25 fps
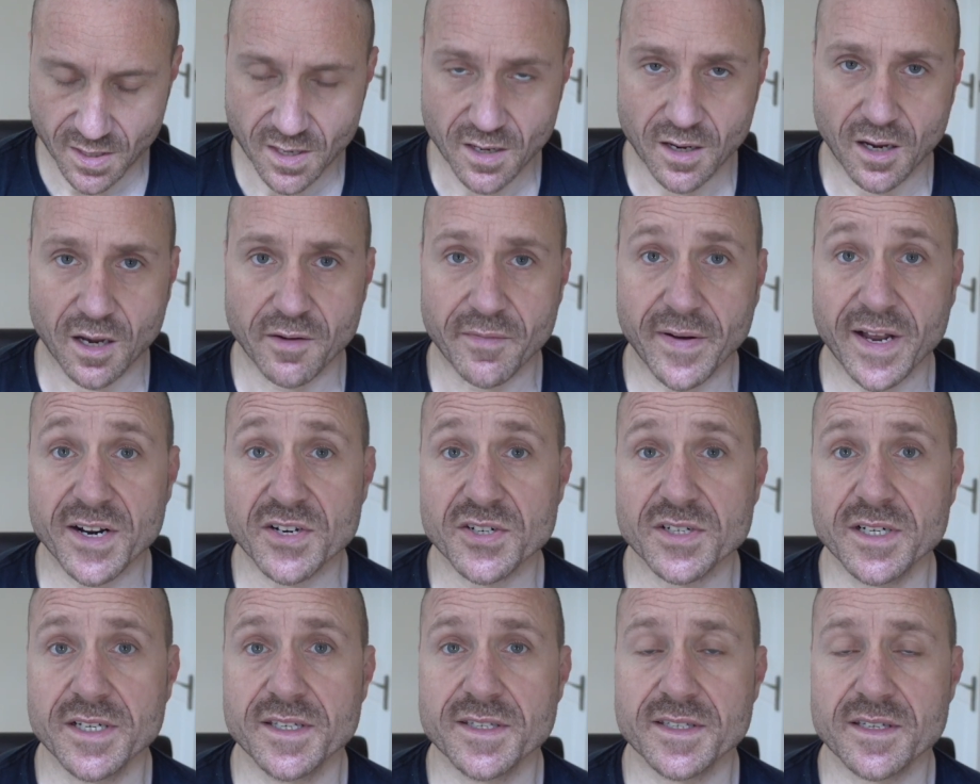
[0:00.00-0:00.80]
I've
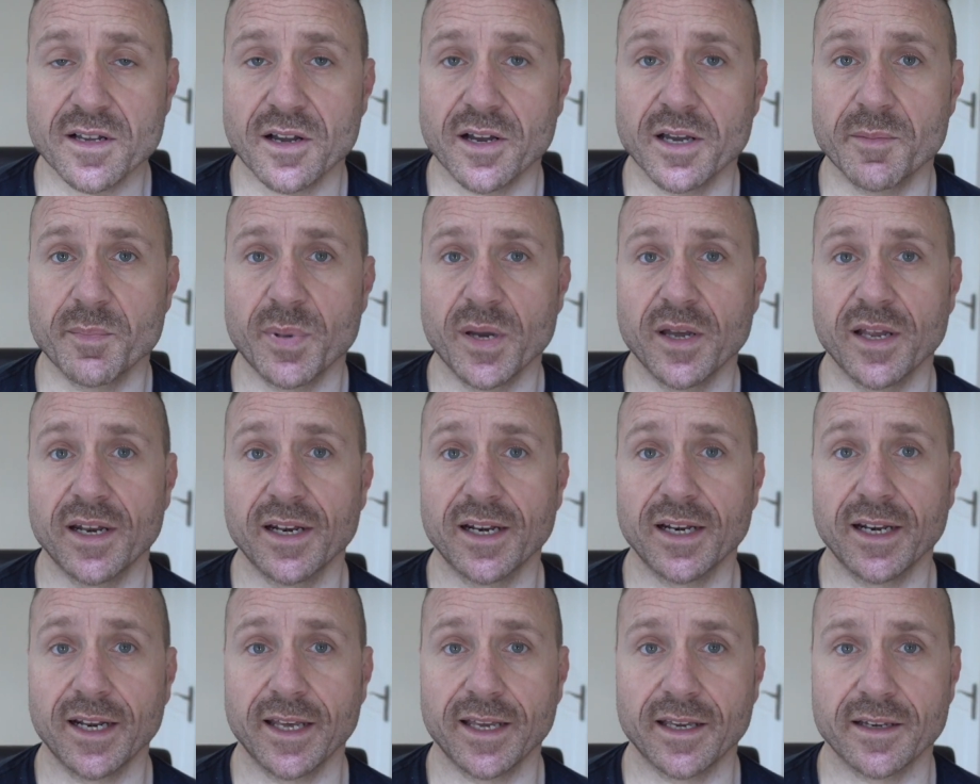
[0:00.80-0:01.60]
actually started
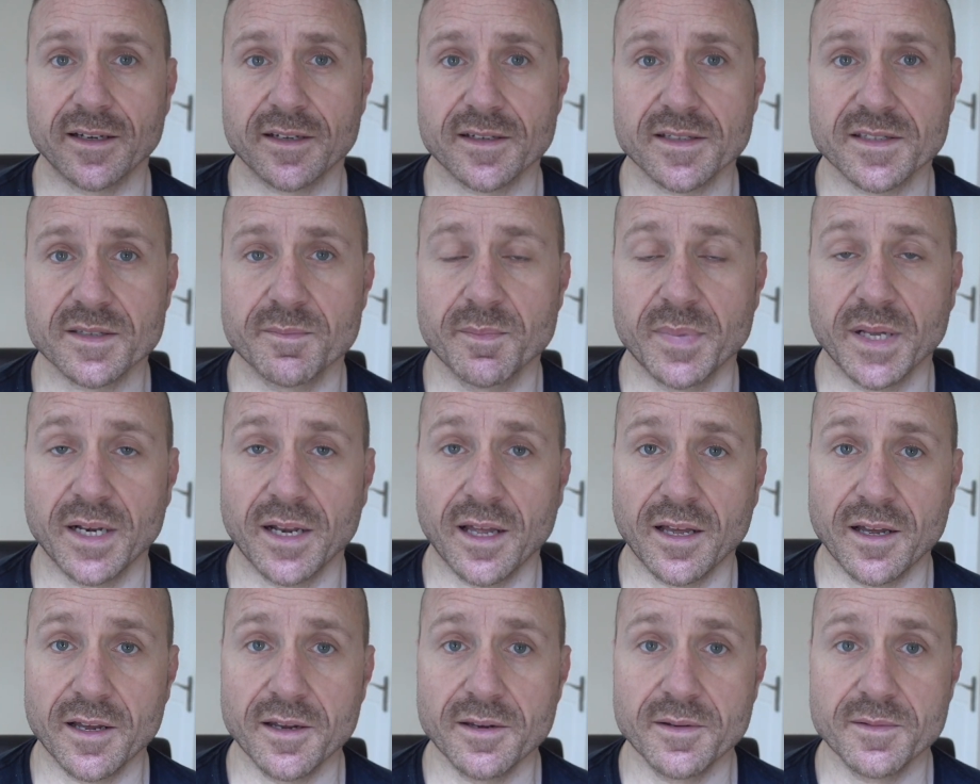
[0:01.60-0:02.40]
putting links
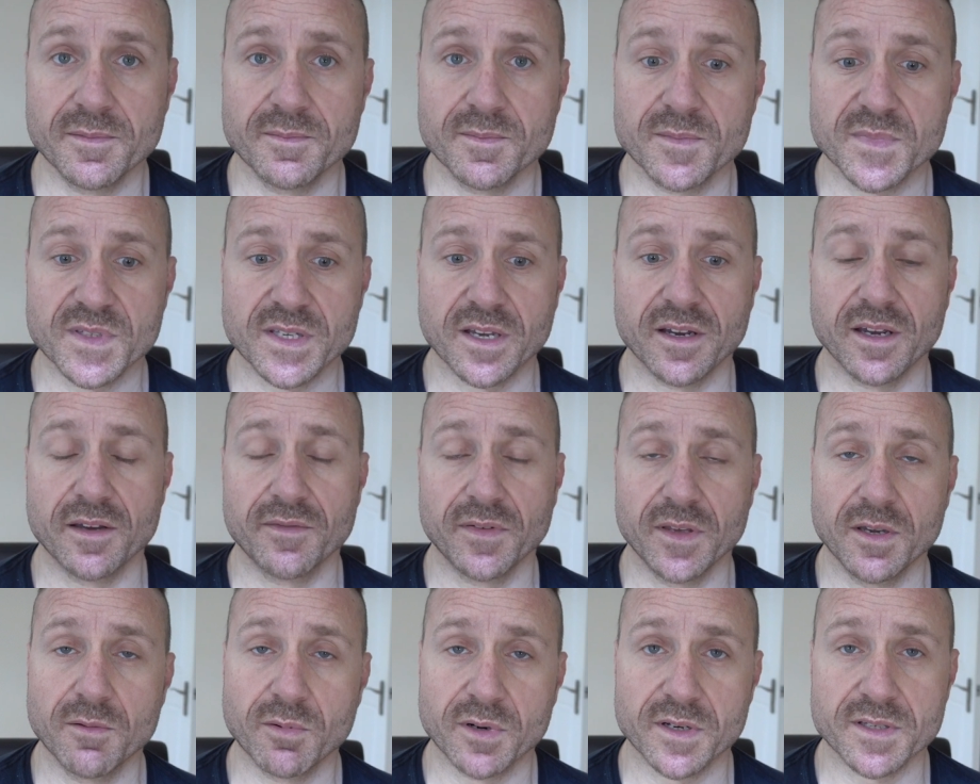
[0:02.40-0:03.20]
below, so if
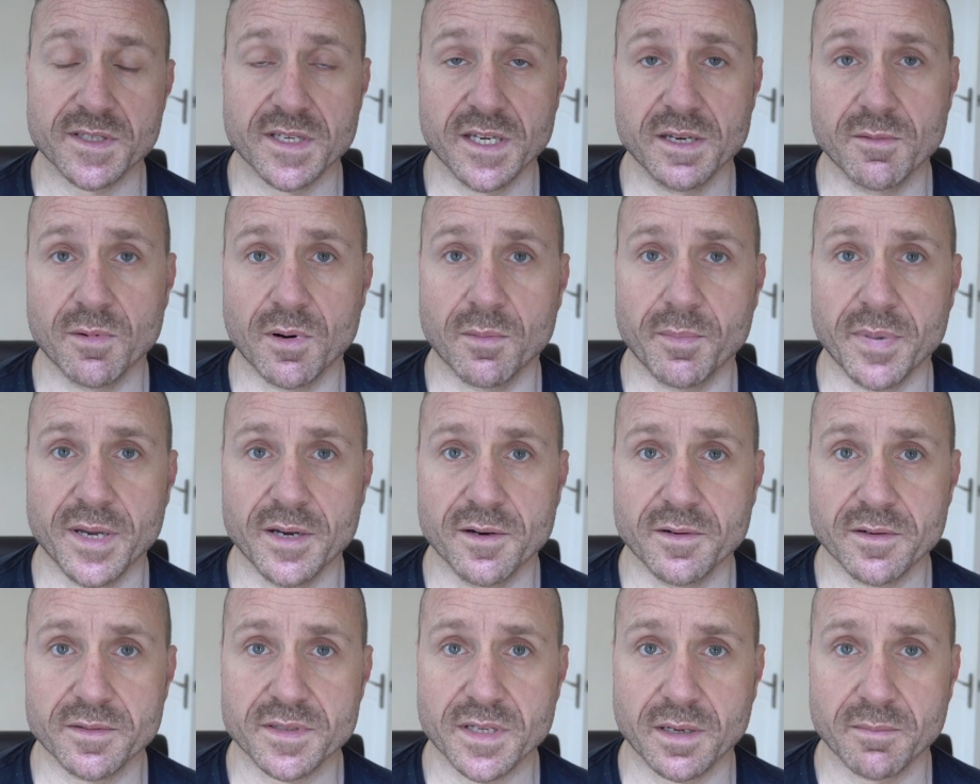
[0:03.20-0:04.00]
you want to see what
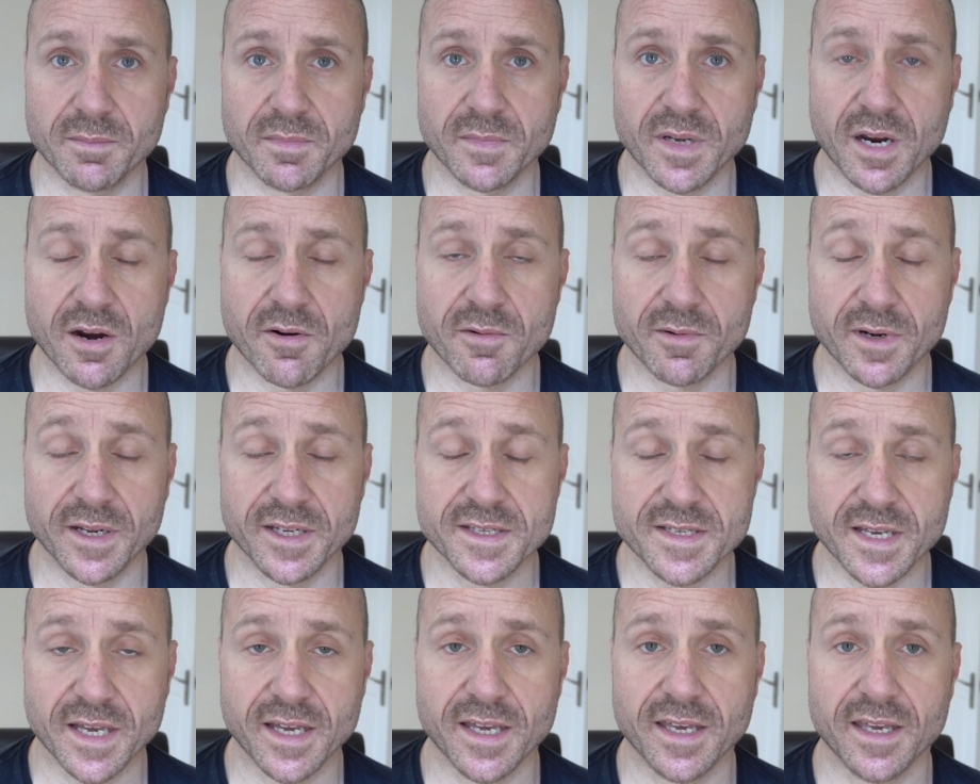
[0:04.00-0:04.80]
pills I'm currently
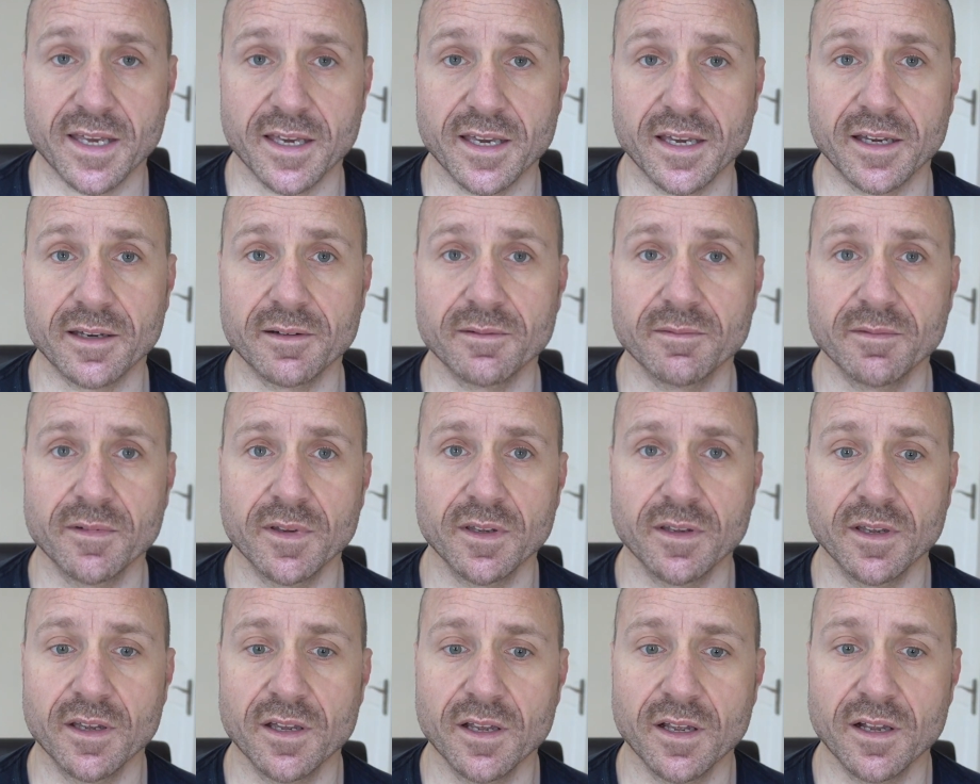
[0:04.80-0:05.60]
taking,
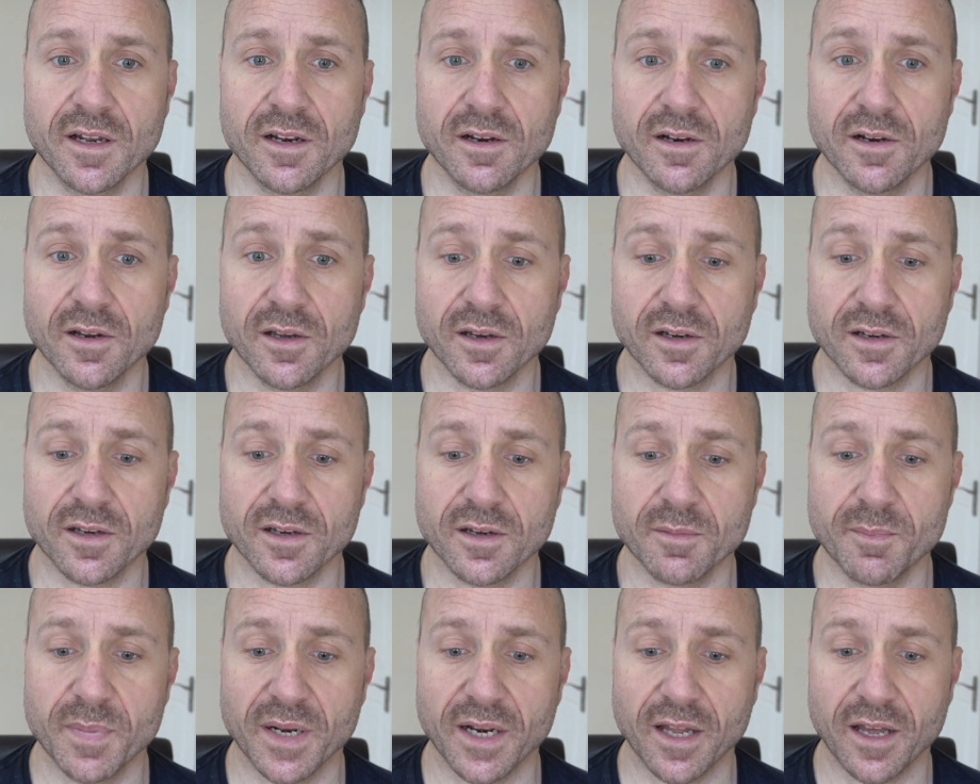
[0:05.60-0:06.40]
look
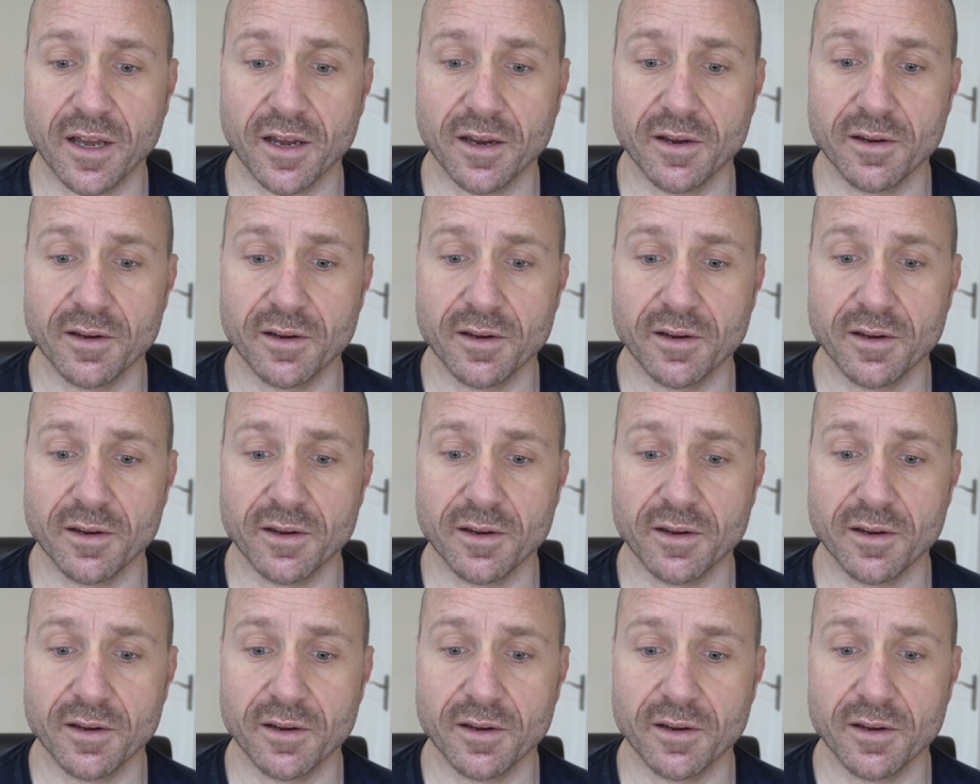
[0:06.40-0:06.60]
below.